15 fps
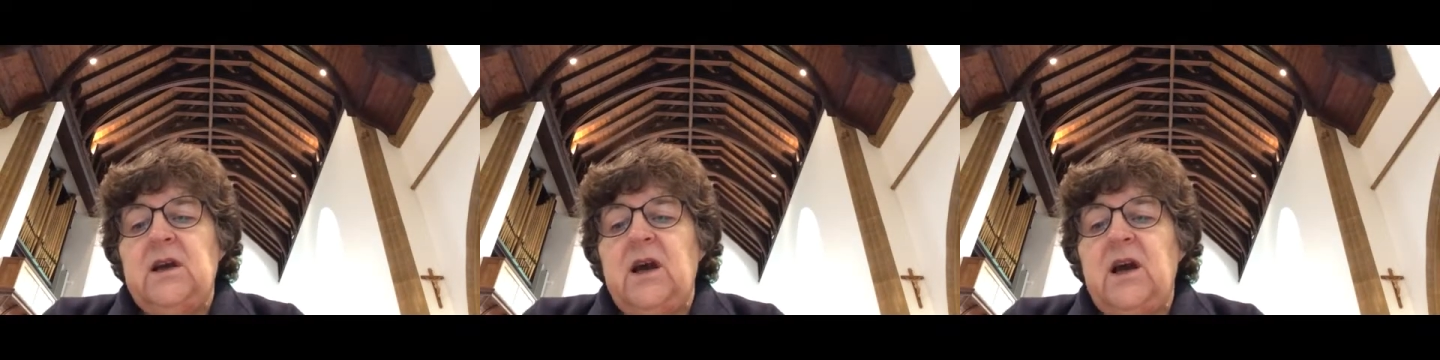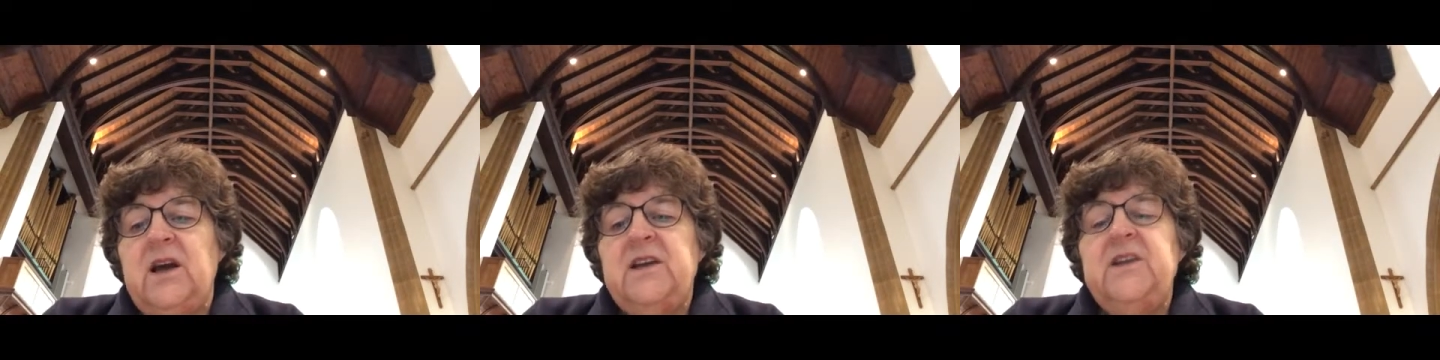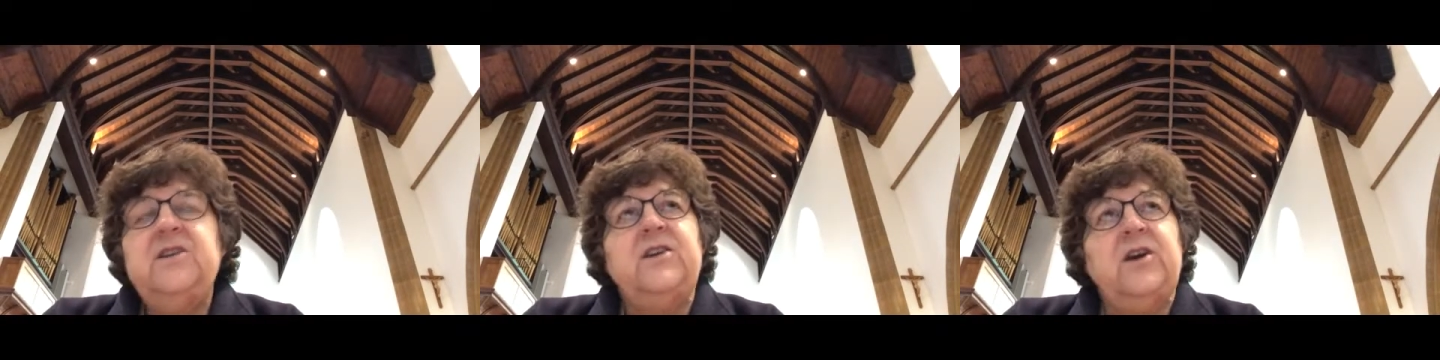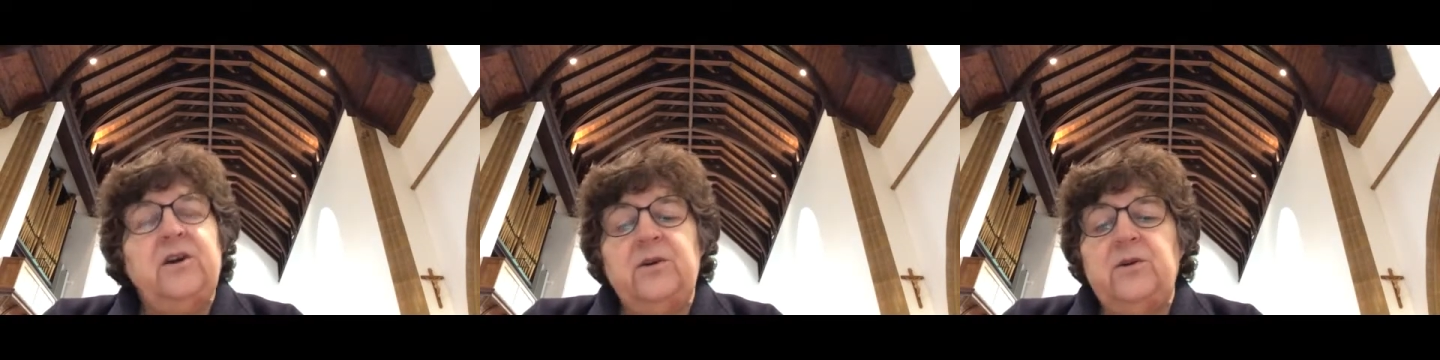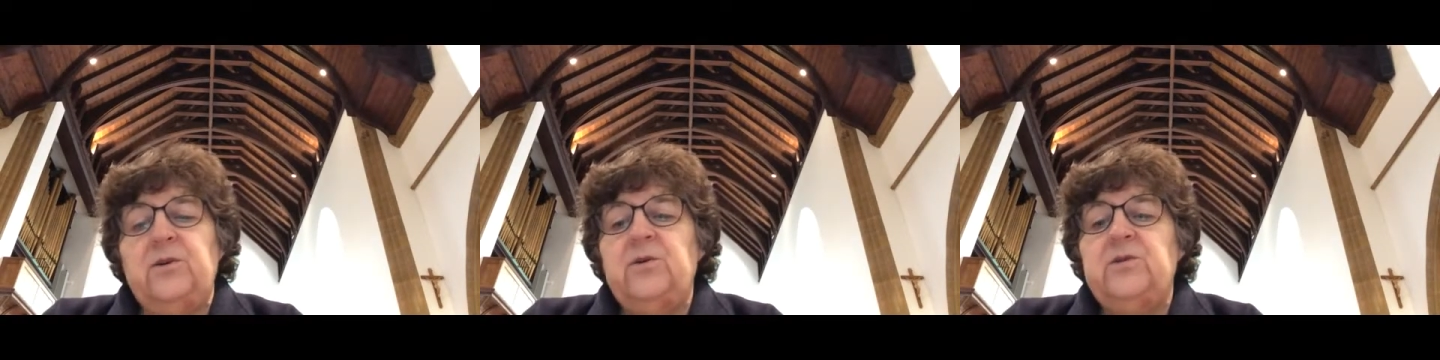I
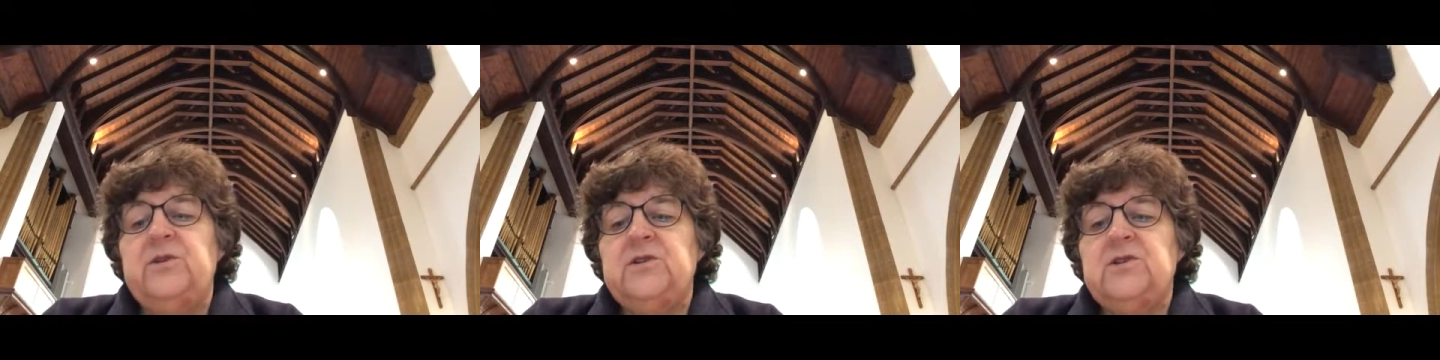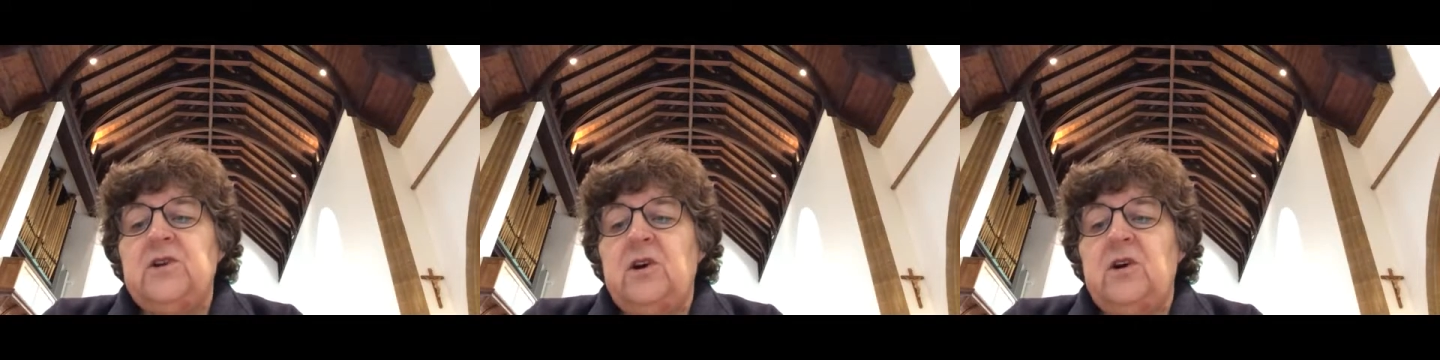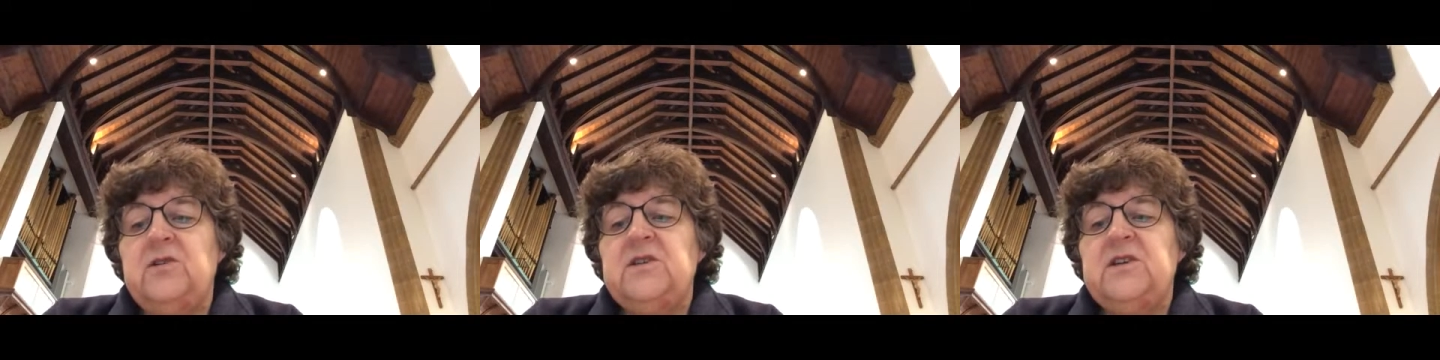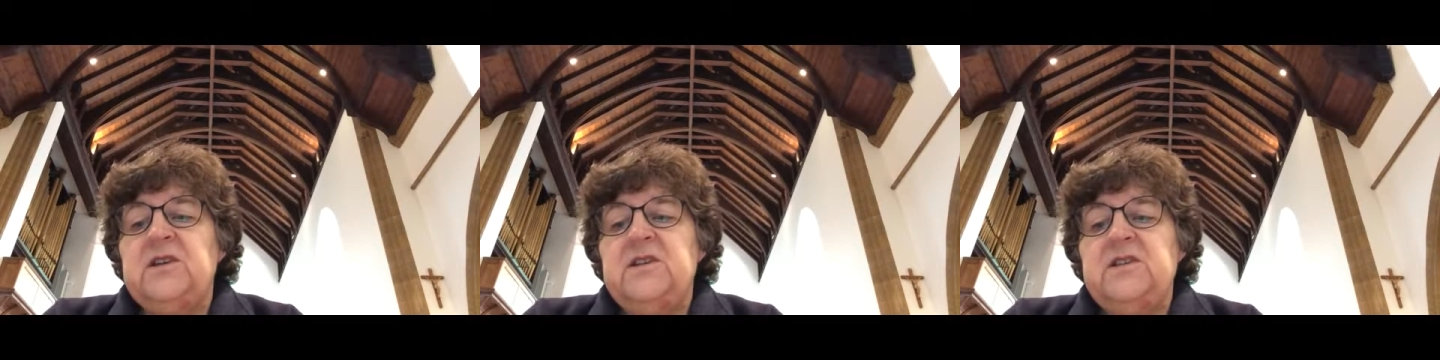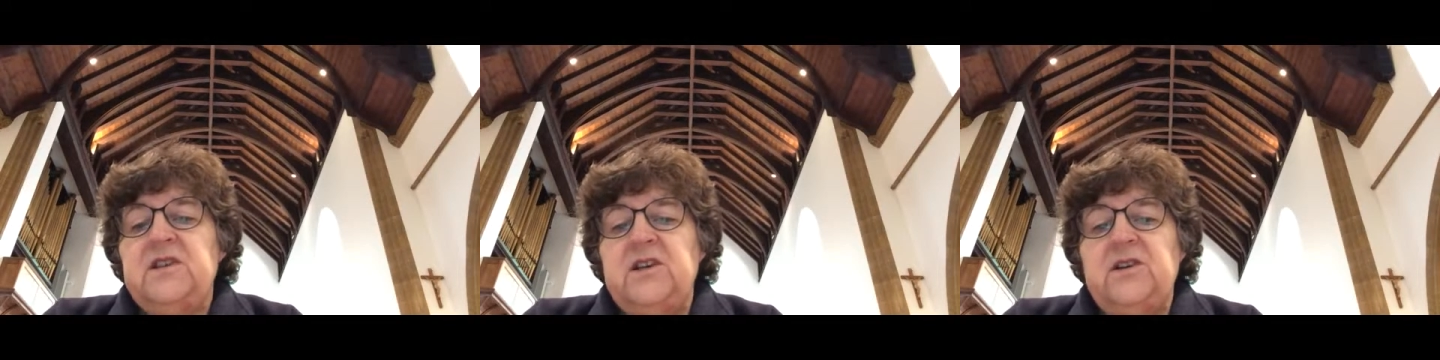know that God
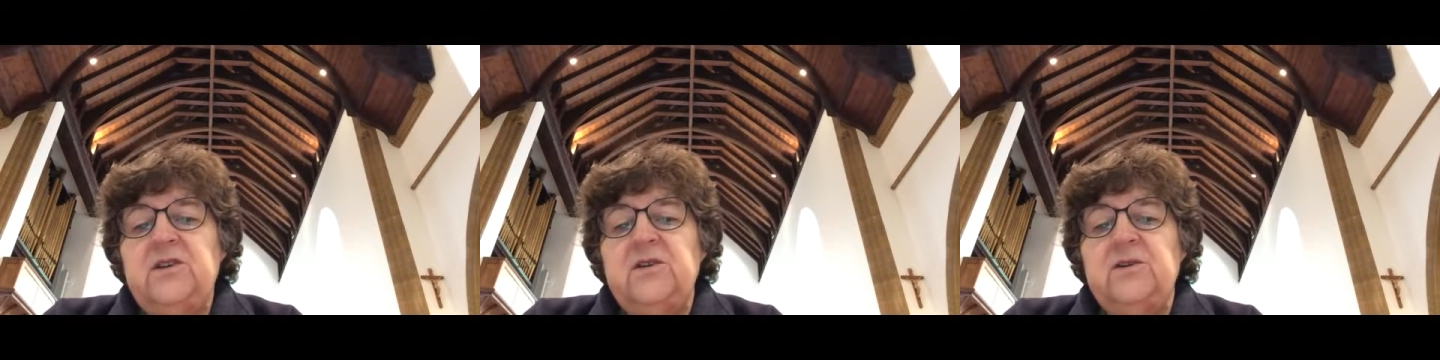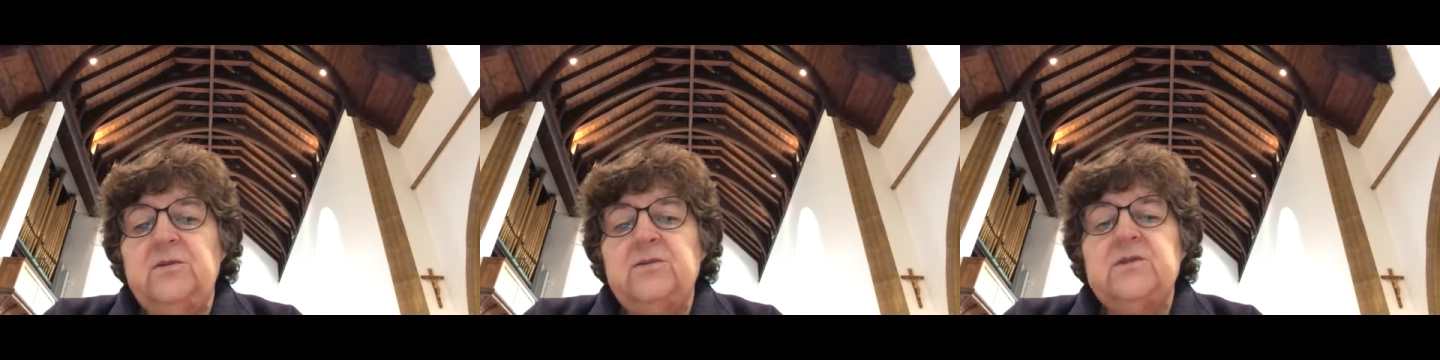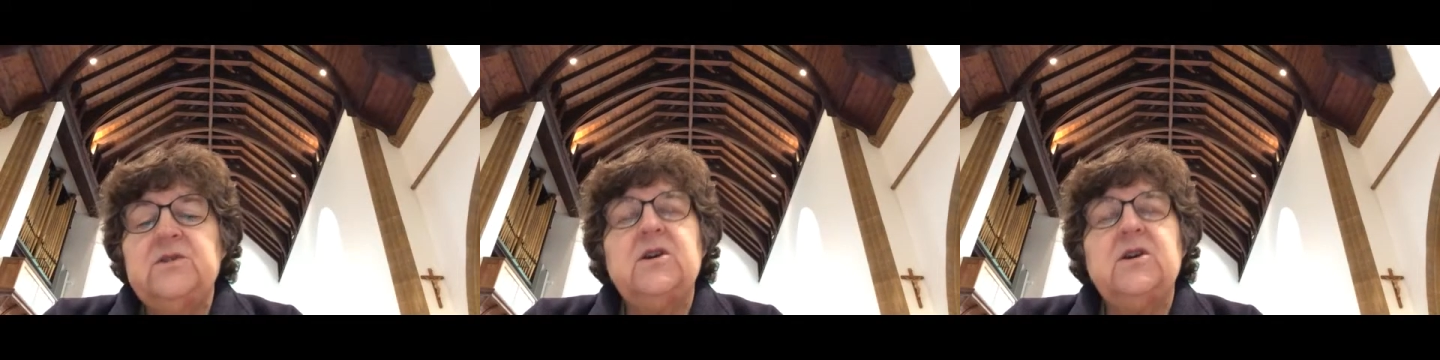continues